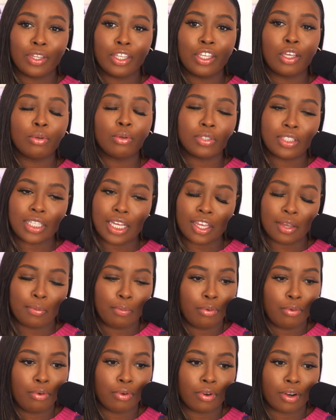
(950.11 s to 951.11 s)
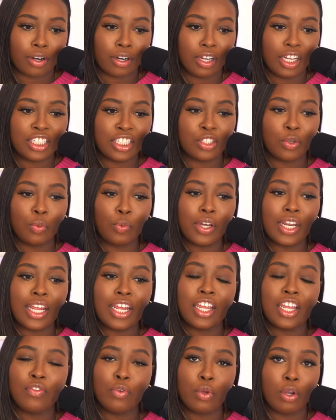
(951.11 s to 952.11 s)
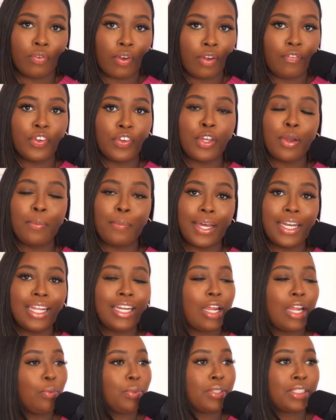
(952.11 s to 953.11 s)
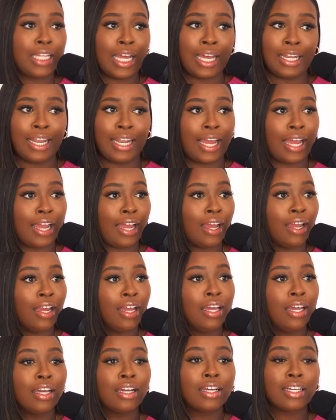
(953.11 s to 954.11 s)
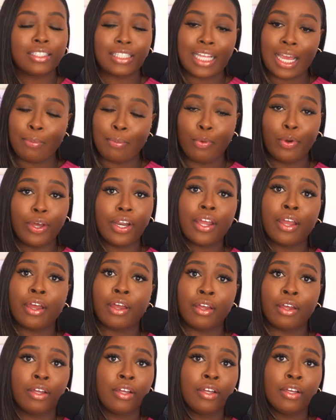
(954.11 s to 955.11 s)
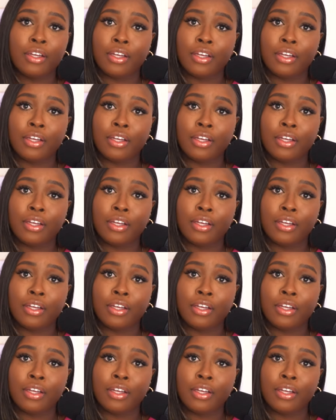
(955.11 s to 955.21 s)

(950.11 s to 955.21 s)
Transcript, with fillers: your second born is the one that give you a run for your money, they was not lying, because that boy there